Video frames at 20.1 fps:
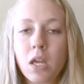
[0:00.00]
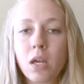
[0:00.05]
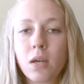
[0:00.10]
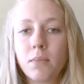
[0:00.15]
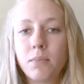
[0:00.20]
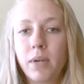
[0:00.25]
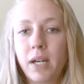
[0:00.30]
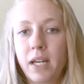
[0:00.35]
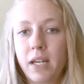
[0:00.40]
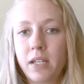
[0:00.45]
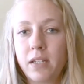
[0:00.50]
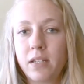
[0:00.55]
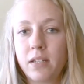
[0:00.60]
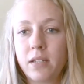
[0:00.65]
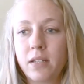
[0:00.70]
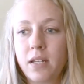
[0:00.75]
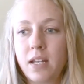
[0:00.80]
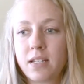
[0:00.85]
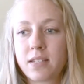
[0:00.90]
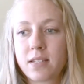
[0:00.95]
but
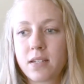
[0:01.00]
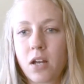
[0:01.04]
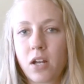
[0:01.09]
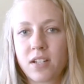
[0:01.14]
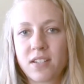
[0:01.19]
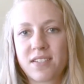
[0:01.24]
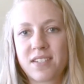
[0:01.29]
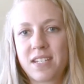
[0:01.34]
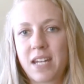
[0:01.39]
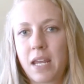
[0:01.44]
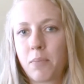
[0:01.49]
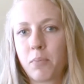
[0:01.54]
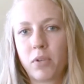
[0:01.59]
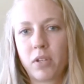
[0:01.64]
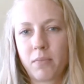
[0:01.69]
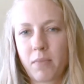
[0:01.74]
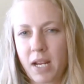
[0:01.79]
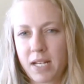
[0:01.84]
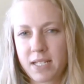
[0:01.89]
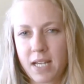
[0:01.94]
it's not a staple
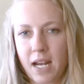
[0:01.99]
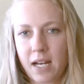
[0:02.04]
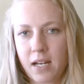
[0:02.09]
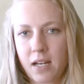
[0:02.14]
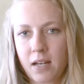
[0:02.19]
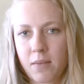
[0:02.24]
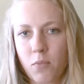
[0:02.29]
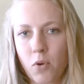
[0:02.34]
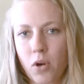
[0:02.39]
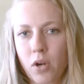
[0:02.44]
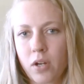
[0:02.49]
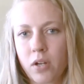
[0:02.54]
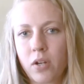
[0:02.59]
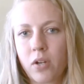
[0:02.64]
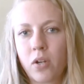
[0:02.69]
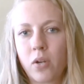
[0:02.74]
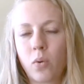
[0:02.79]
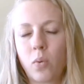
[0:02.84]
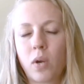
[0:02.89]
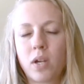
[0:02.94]
in my diet anymore.
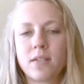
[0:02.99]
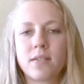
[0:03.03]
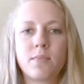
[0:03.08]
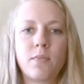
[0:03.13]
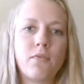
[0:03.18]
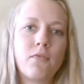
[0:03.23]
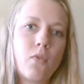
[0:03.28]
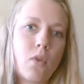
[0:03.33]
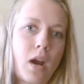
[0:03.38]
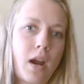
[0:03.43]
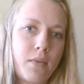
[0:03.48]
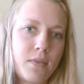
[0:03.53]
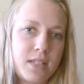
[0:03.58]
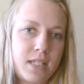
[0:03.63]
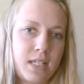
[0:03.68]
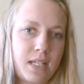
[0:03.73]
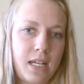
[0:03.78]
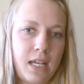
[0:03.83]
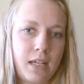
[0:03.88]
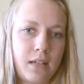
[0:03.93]
Whereas before I was
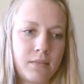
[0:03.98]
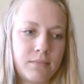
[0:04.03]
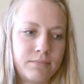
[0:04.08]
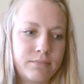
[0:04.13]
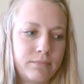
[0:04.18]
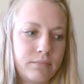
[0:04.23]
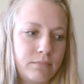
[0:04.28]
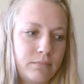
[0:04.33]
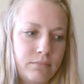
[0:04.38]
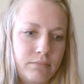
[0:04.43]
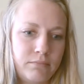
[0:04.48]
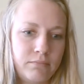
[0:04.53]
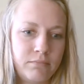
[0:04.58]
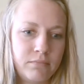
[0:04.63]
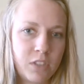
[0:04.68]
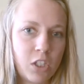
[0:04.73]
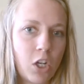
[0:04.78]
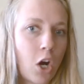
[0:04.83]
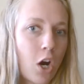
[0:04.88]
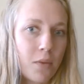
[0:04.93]
eating
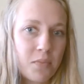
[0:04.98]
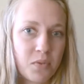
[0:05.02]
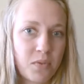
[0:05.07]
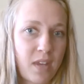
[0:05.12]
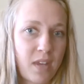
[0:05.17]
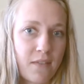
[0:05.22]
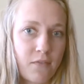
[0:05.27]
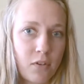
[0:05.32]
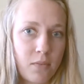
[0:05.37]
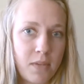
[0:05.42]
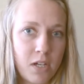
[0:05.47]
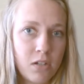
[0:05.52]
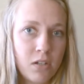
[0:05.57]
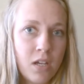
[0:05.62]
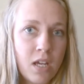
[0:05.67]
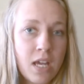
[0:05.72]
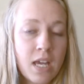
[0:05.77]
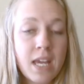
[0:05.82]
carbs with every meal.